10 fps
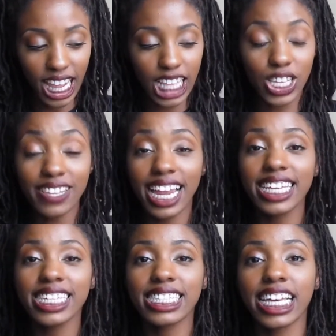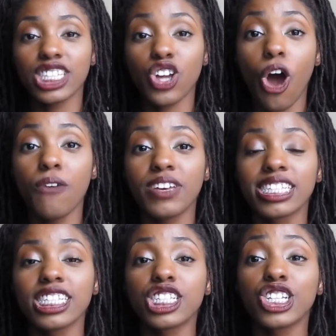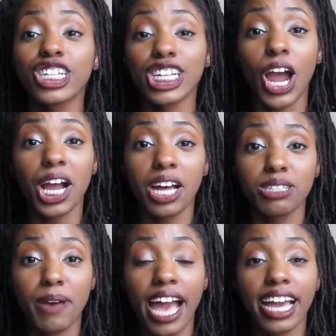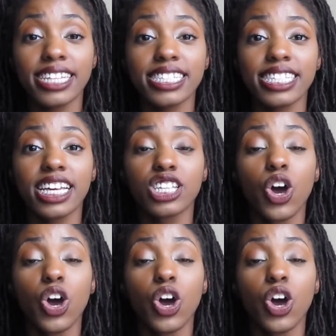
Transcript: So after that, he gets taken to the office, and the security guard comes back, and he says,